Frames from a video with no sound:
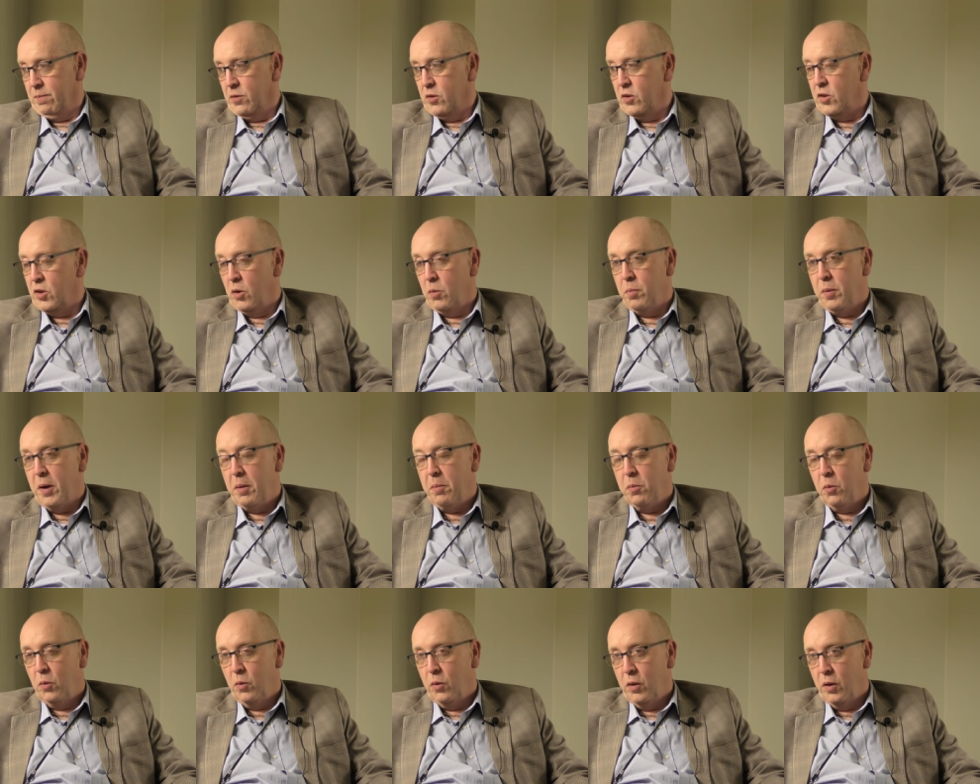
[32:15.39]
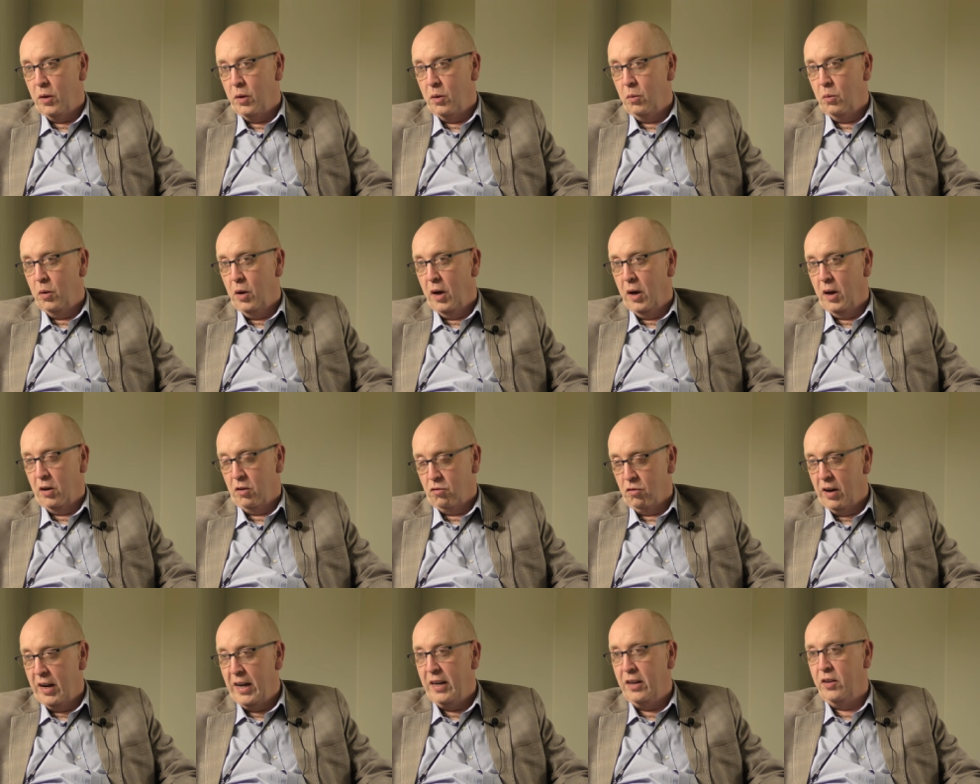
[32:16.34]
So people that
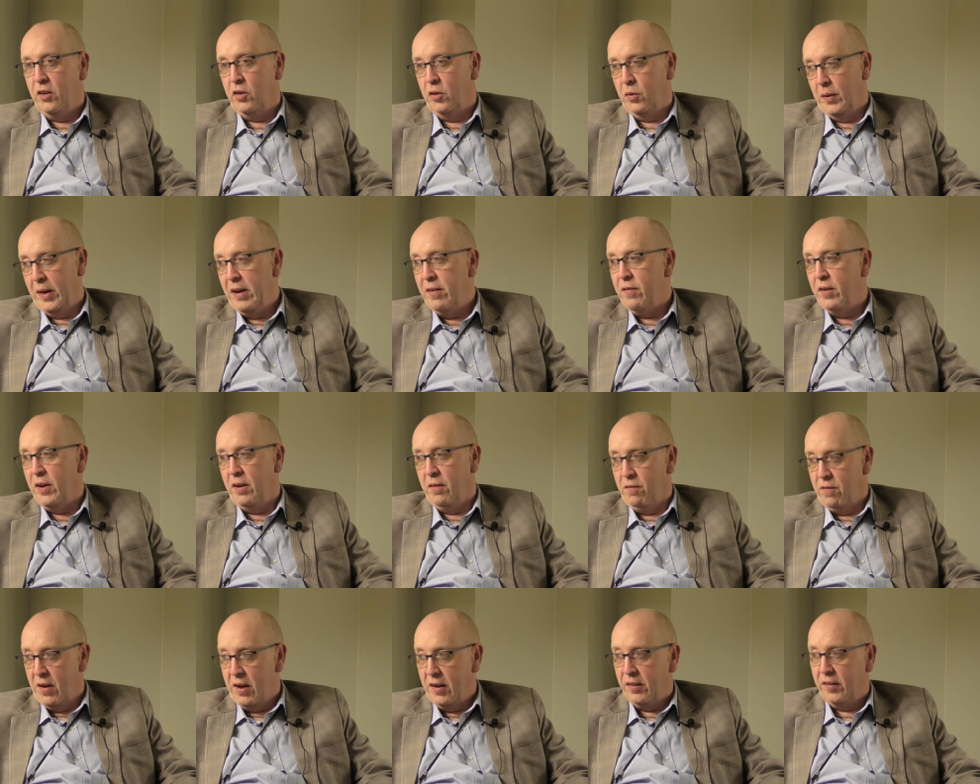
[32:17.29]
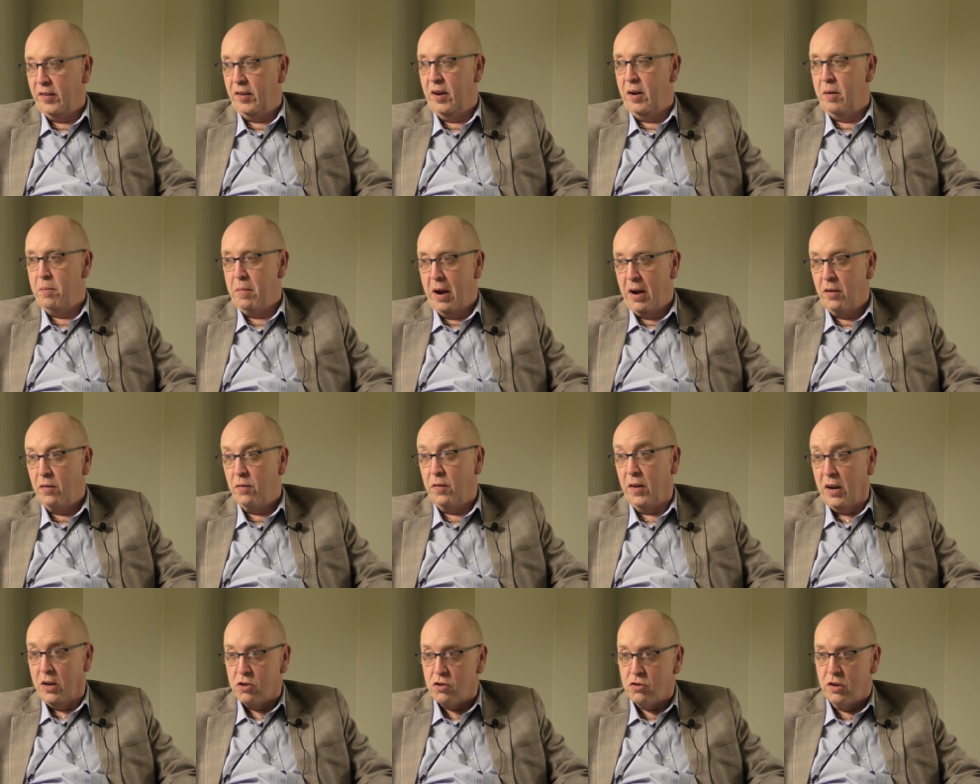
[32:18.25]
agreed to even invest in
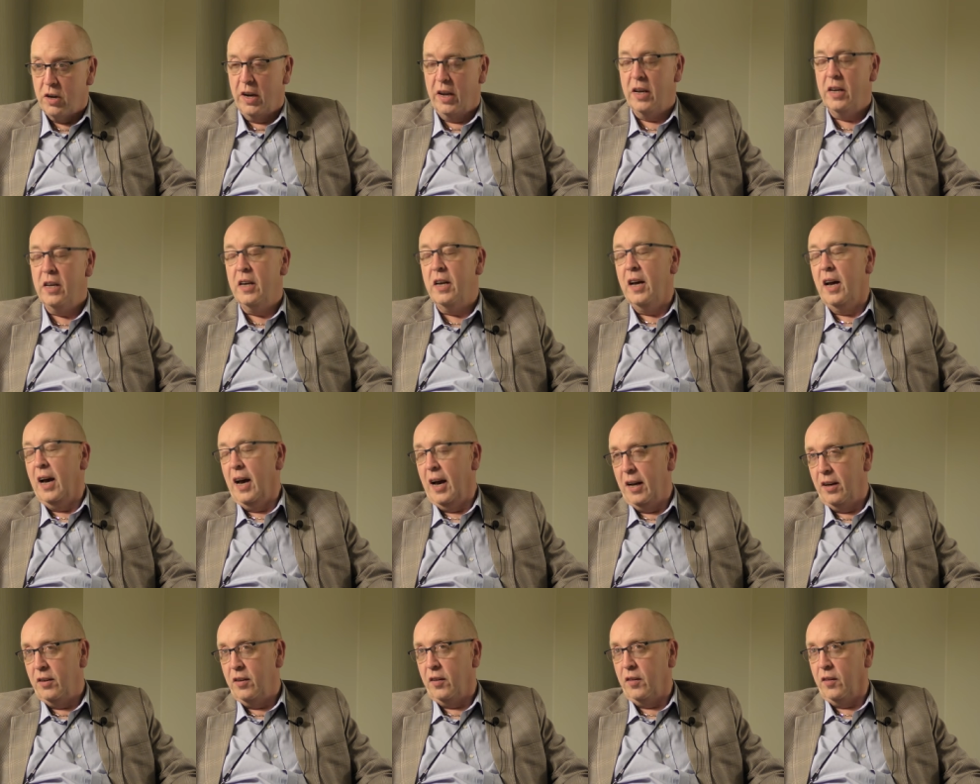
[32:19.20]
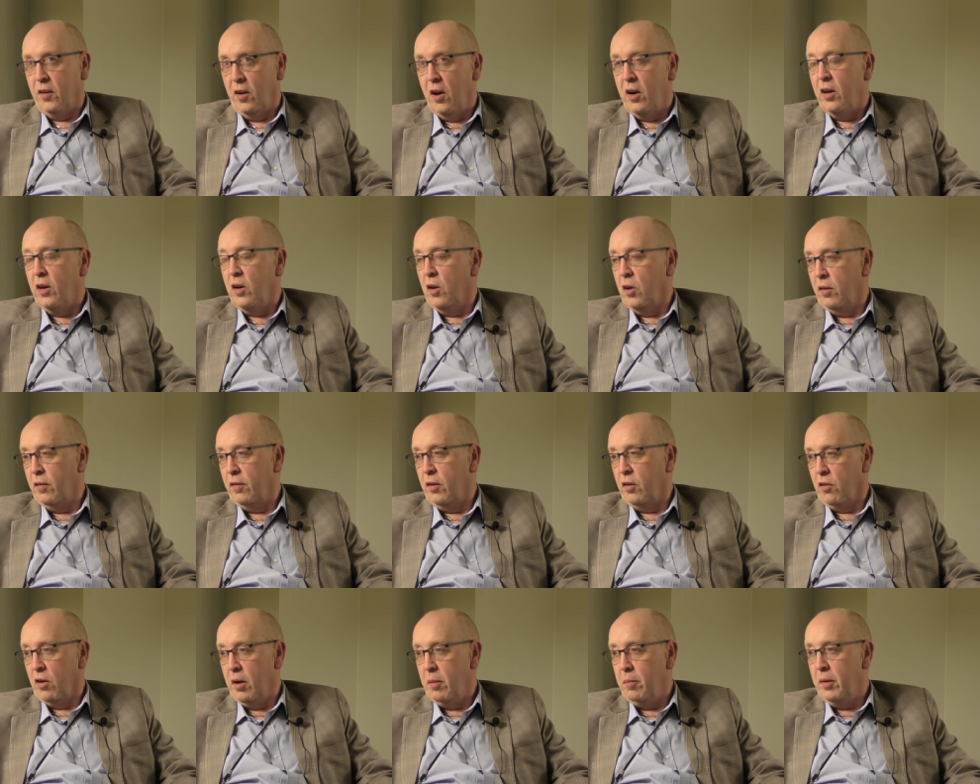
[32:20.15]
manufacturing it had signed a lot of
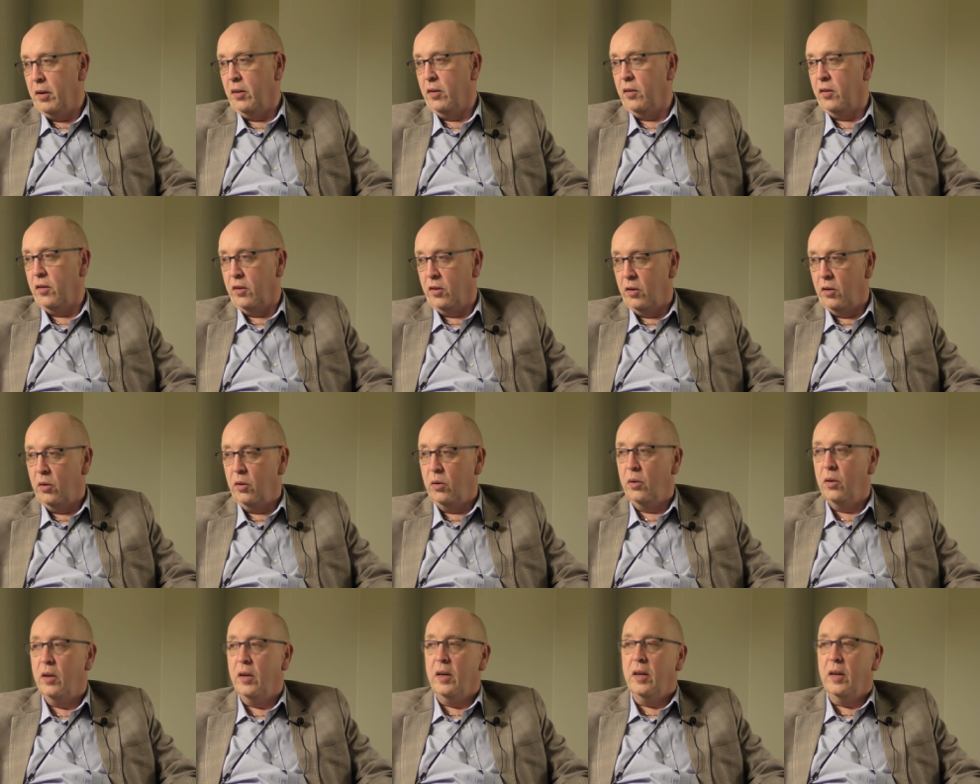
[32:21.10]
agreements to